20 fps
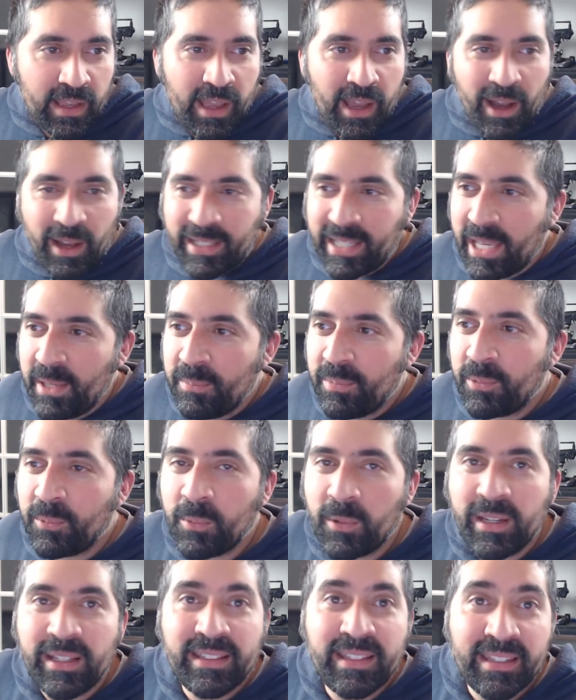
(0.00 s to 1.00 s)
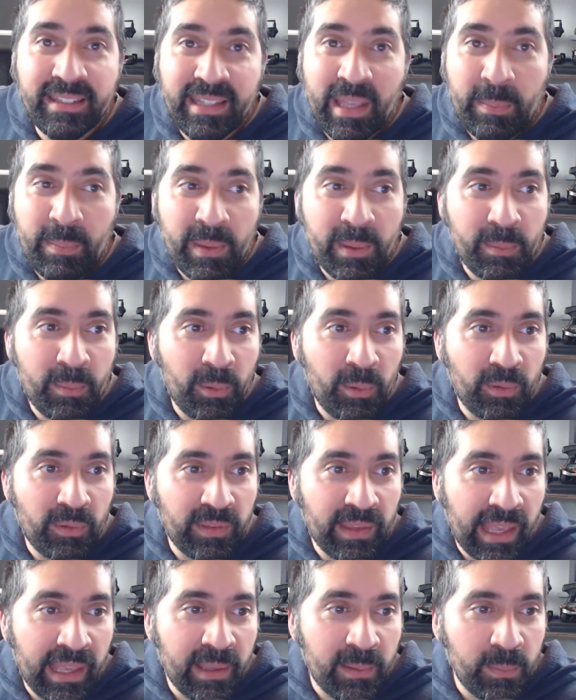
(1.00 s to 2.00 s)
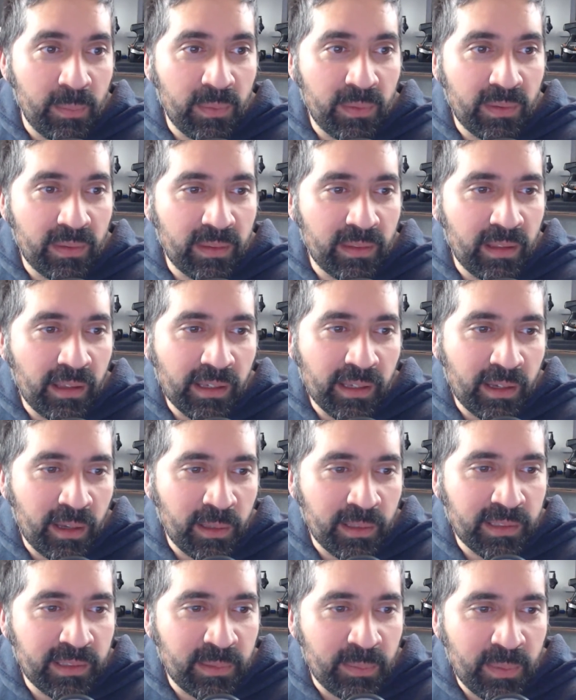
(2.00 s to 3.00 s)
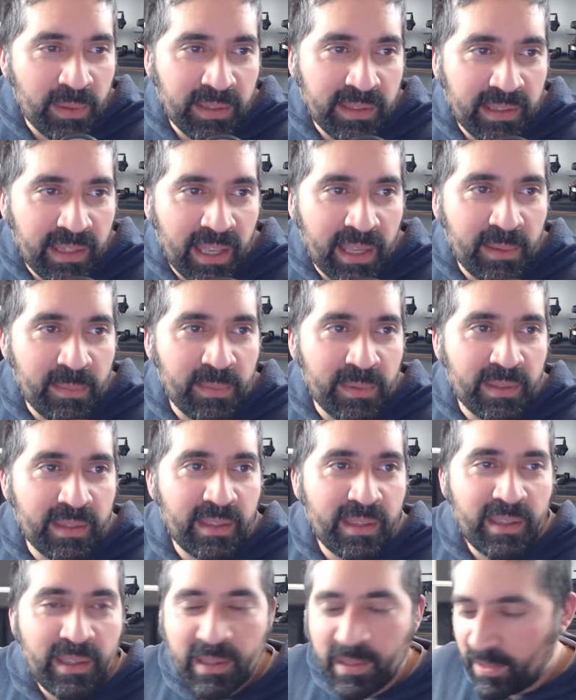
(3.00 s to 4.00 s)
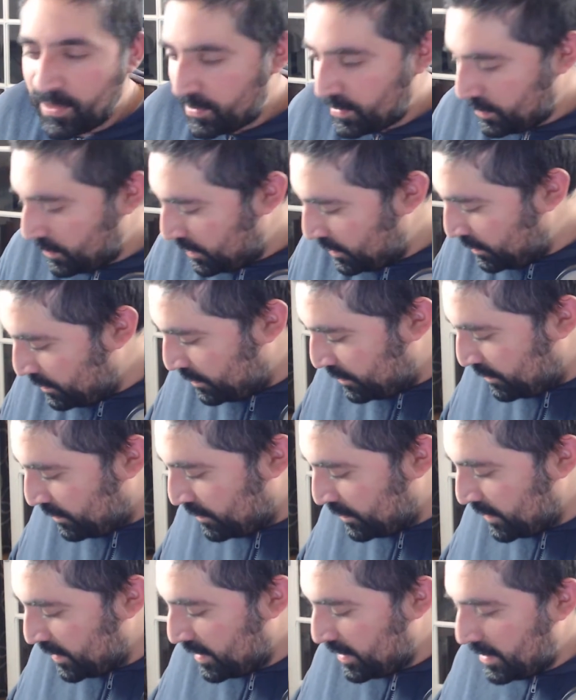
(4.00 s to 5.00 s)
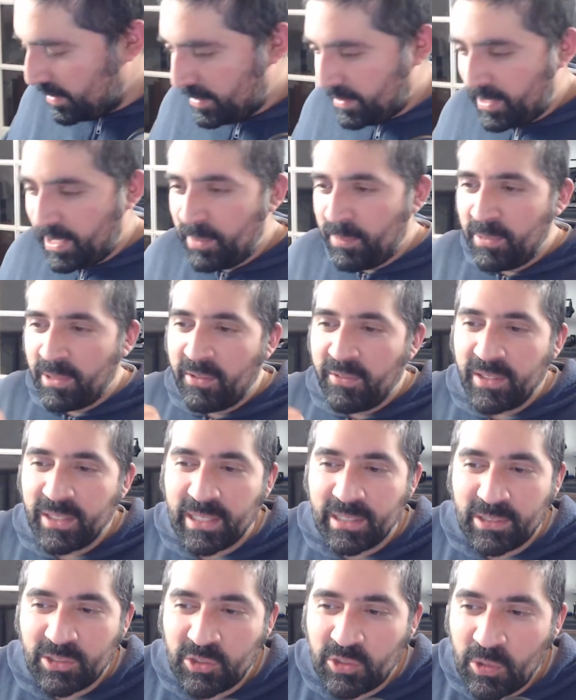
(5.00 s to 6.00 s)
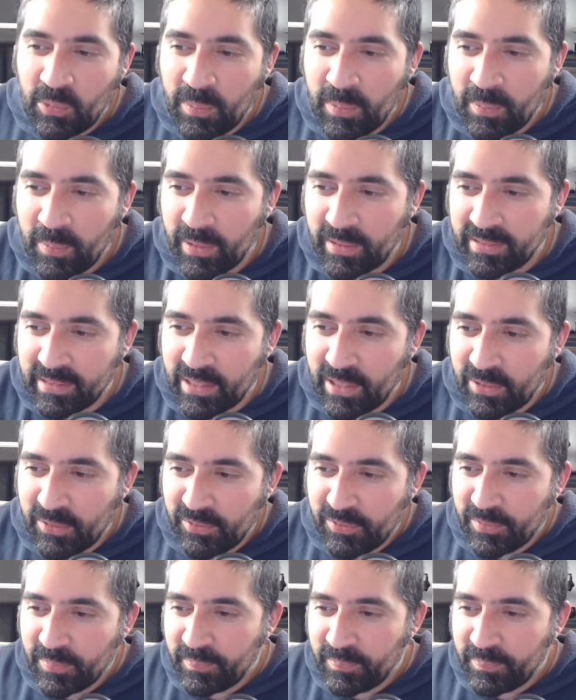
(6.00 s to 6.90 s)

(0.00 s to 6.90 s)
I keep on wanting to say people's names, like customers' names. I'm just keep on having to stop myself.